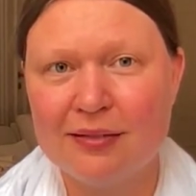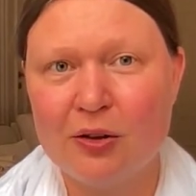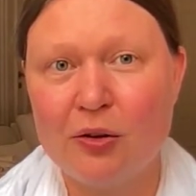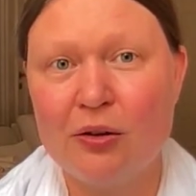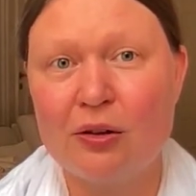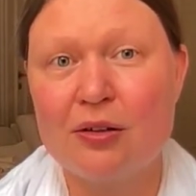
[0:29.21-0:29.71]

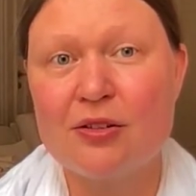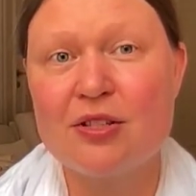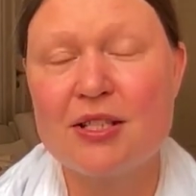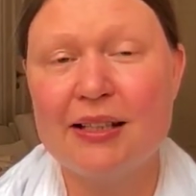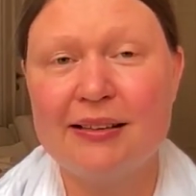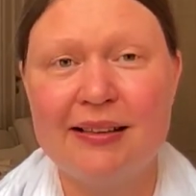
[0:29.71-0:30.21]
or
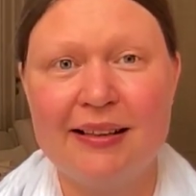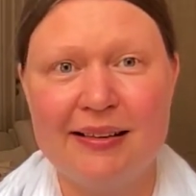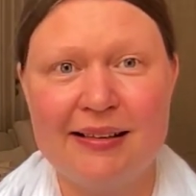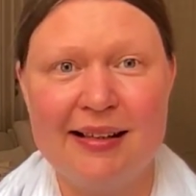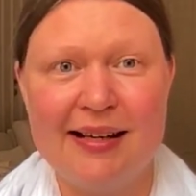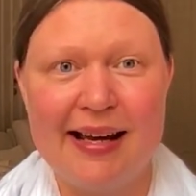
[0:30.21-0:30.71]

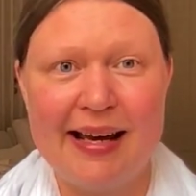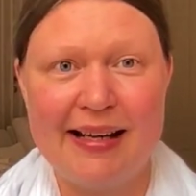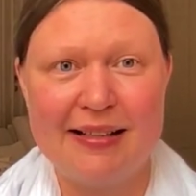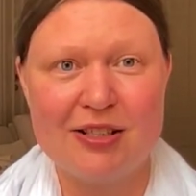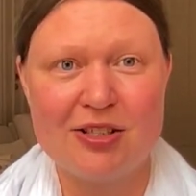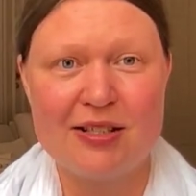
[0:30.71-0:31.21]
sudden
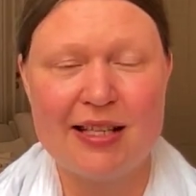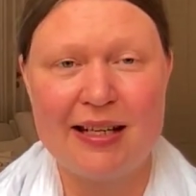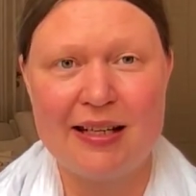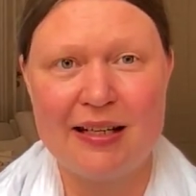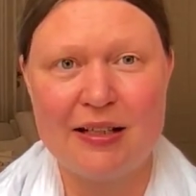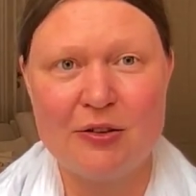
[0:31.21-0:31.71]

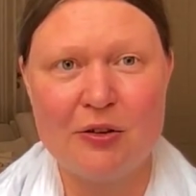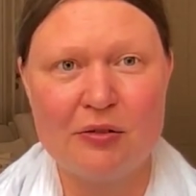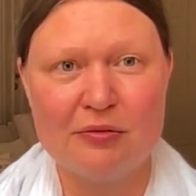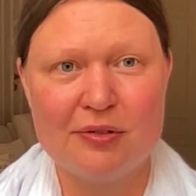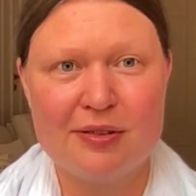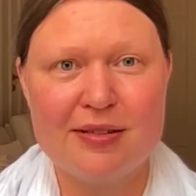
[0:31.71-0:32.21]
understanding of
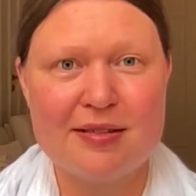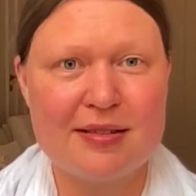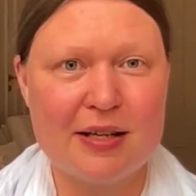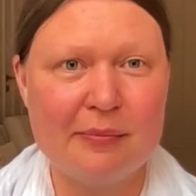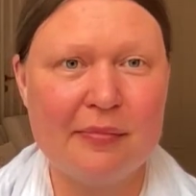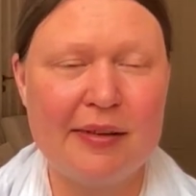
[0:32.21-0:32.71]

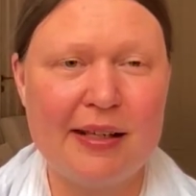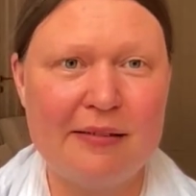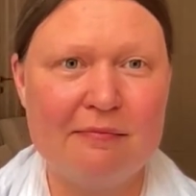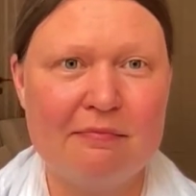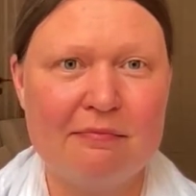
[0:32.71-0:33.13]
something.